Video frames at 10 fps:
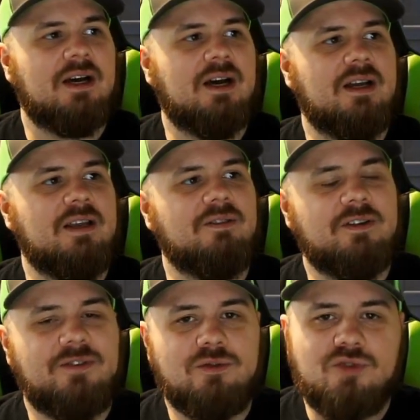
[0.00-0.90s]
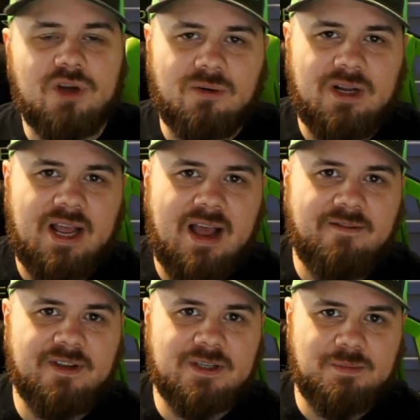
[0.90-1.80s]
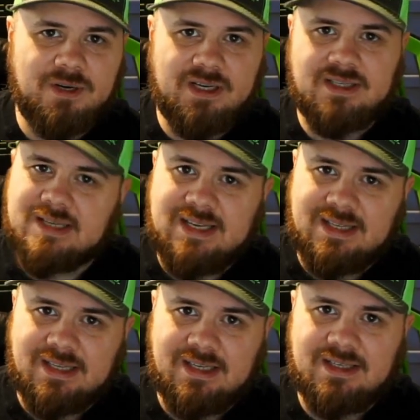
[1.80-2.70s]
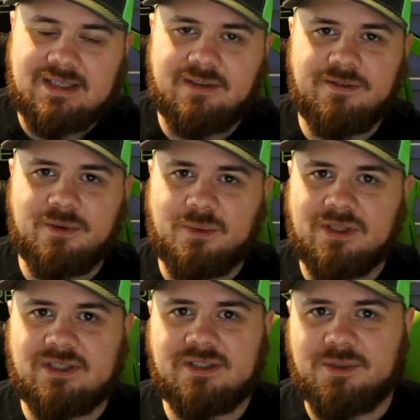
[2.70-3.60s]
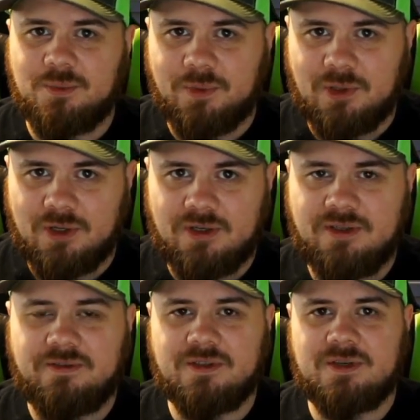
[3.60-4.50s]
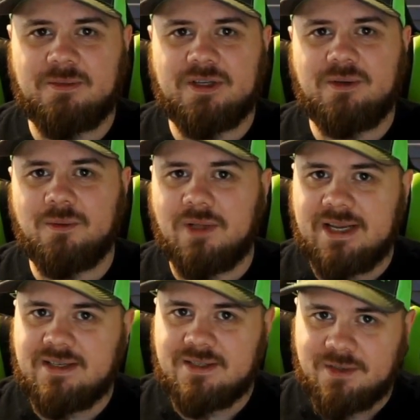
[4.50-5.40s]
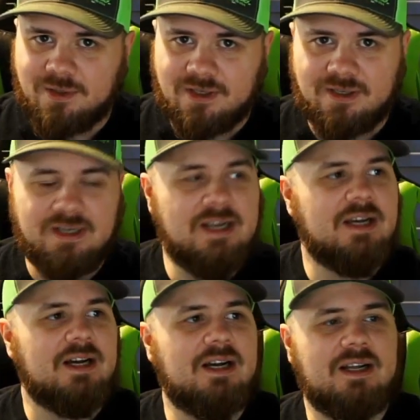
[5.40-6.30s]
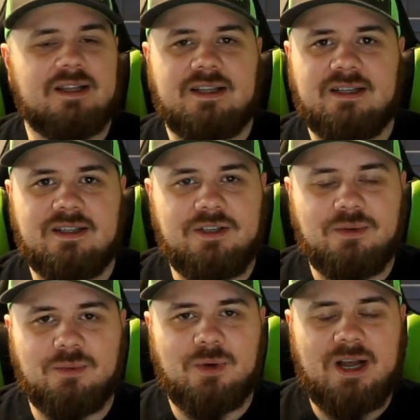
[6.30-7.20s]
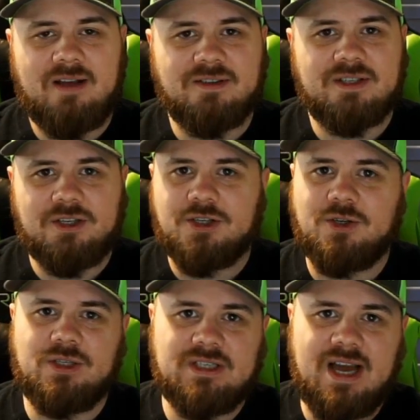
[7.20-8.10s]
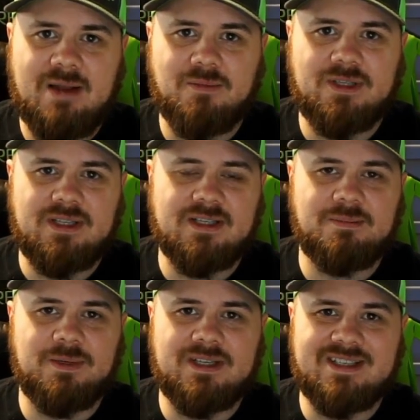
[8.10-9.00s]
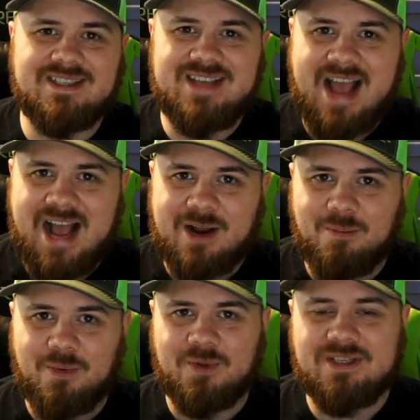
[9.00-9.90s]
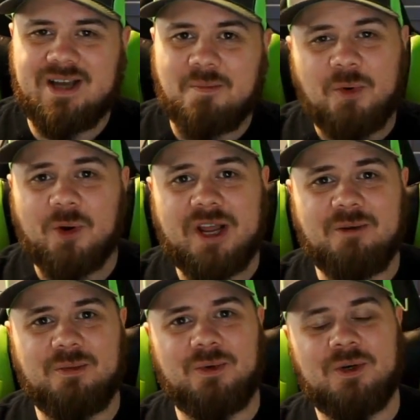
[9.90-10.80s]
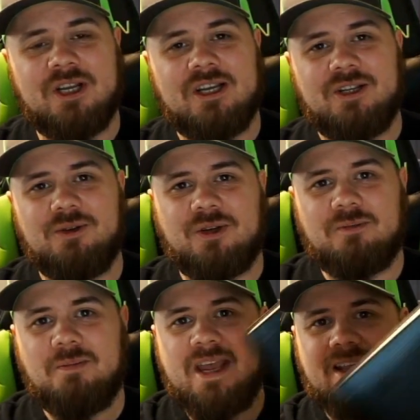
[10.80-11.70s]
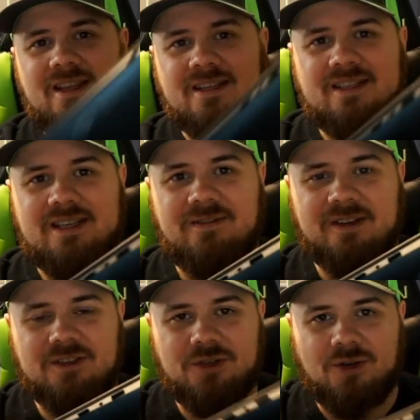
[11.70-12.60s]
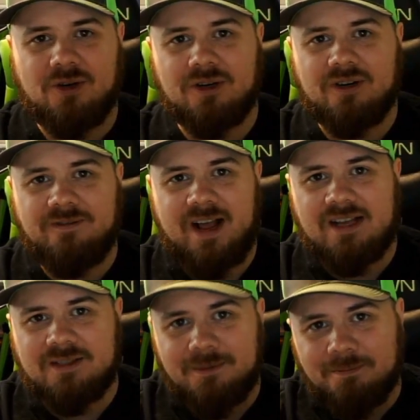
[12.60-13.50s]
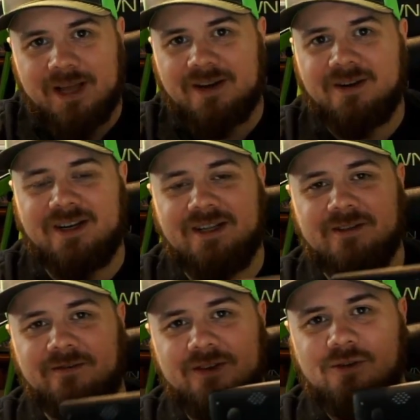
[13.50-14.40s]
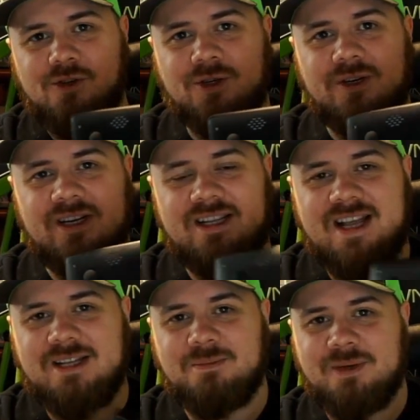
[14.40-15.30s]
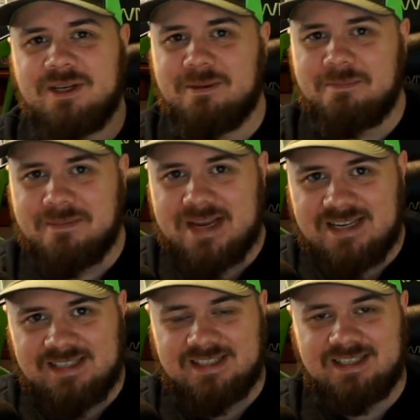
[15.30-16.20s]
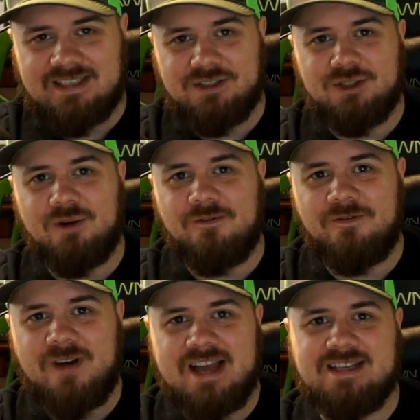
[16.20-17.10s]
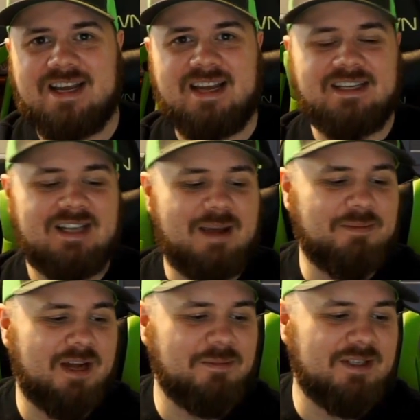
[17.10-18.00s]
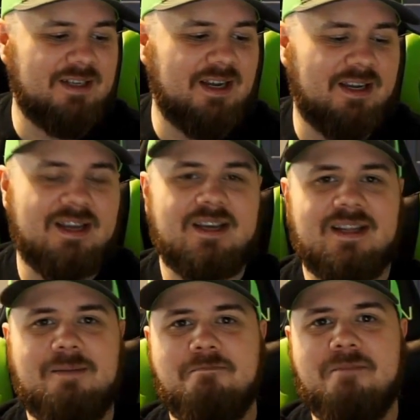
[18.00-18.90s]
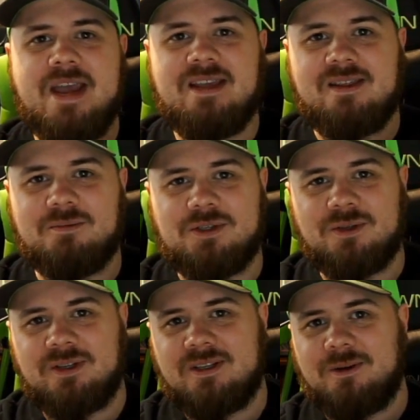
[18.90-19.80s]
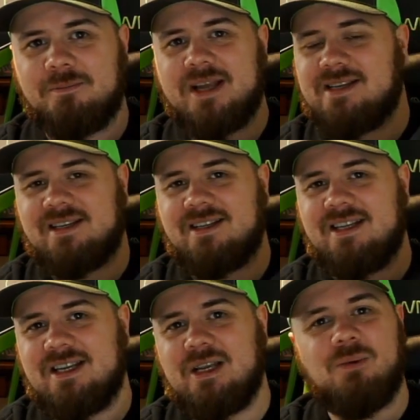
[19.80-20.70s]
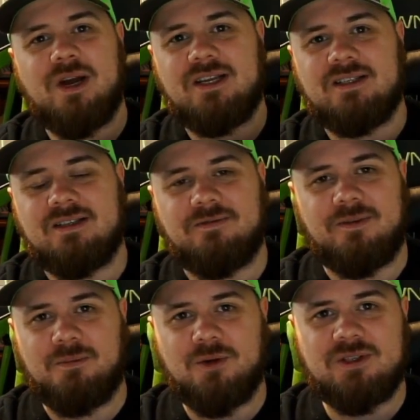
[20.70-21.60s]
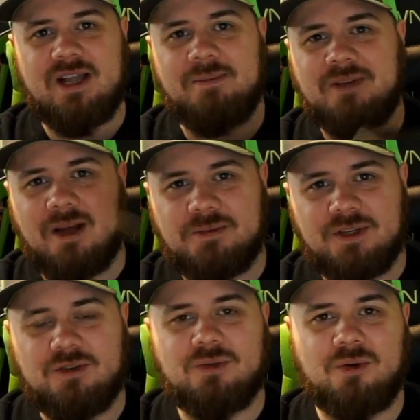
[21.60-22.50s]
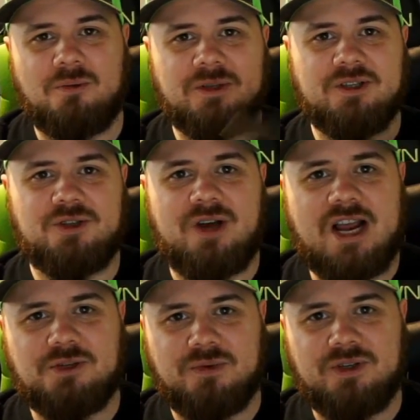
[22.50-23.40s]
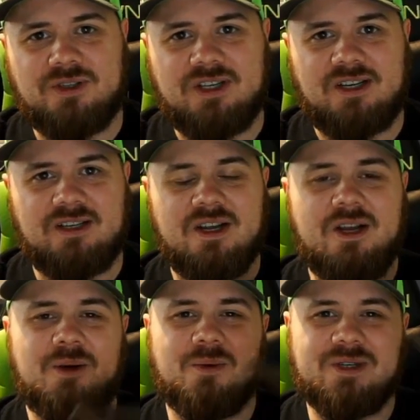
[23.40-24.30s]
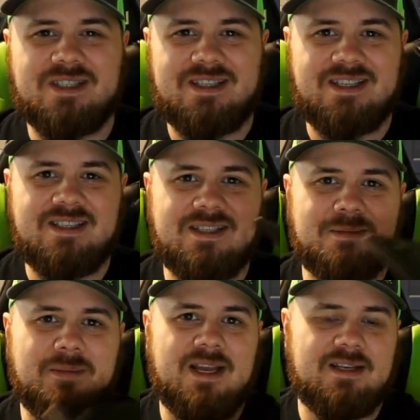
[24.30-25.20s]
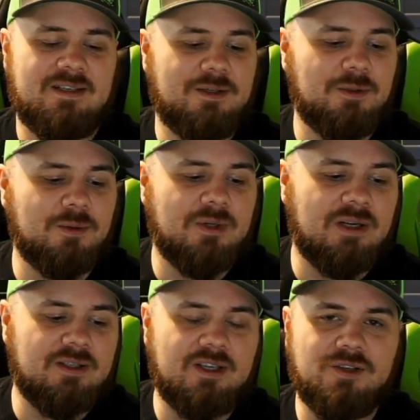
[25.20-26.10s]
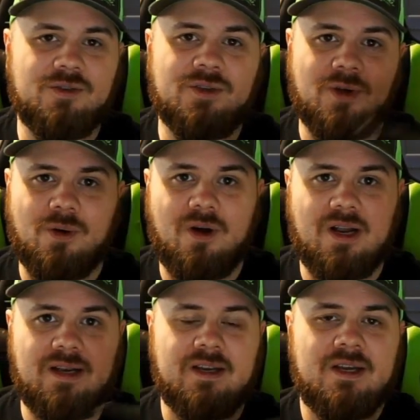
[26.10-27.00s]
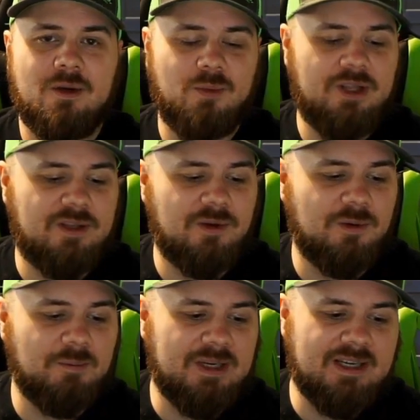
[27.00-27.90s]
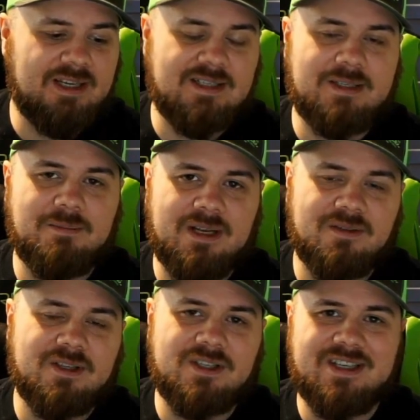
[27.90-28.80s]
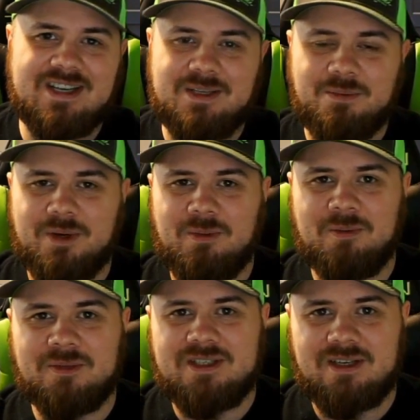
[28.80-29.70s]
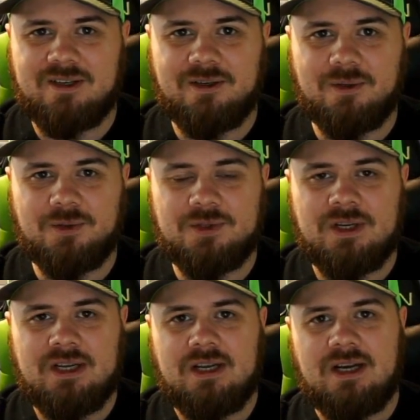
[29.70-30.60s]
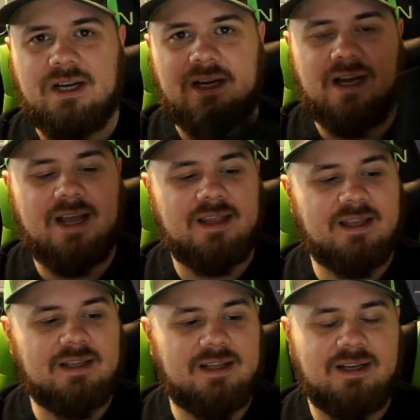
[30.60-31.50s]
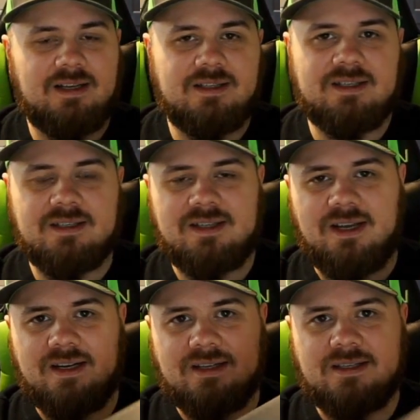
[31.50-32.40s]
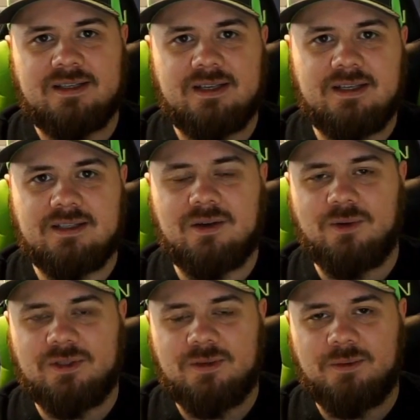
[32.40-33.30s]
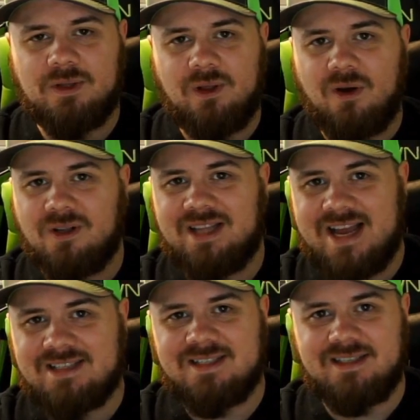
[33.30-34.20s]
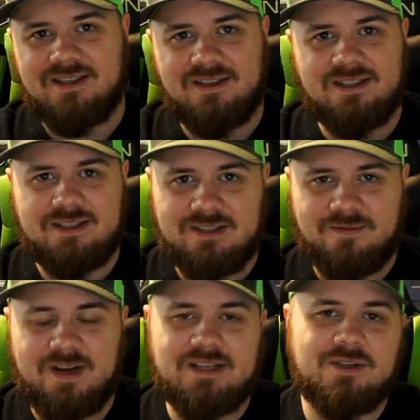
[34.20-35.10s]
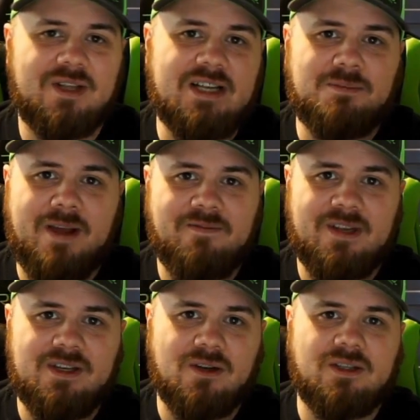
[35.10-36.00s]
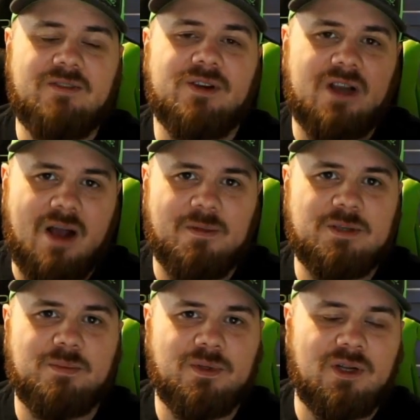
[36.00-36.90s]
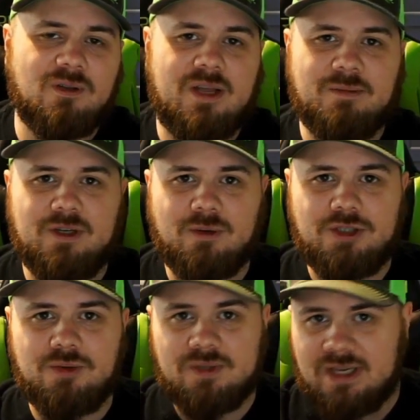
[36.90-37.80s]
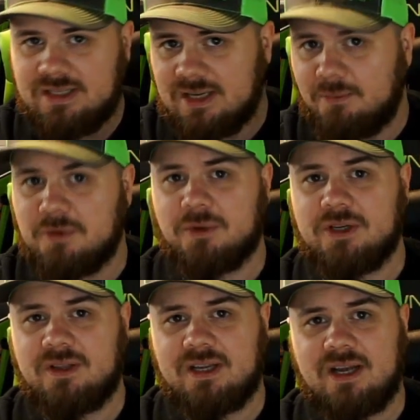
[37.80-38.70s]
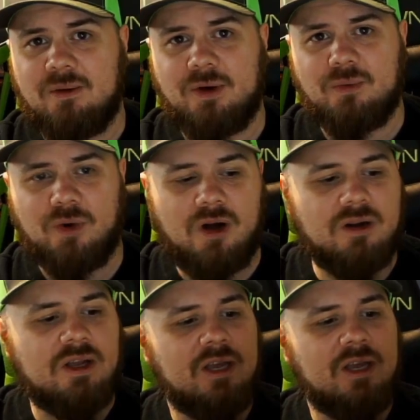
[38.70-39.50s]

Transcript: Even if you don't have experience in Linux, if you're willing to learn, if you're somebody who likes to learn, then you will have such a good time with this because it's hackable, it's upgradable. You can make this even stronger, faster, better in the future. And that's pretty amazing. And you don't find that in laptops today. They make them so that they're basically e-waste for most laptops and you throw them in the trash when you're done. Whereas this is meant to continue to go on with you. And because it's made of such nice premium materials, I think that its aesthetics is going to be long lasting on this device. So that's my video. Leave your comments below. Let me know what you think. Tell me where you think I went wrong.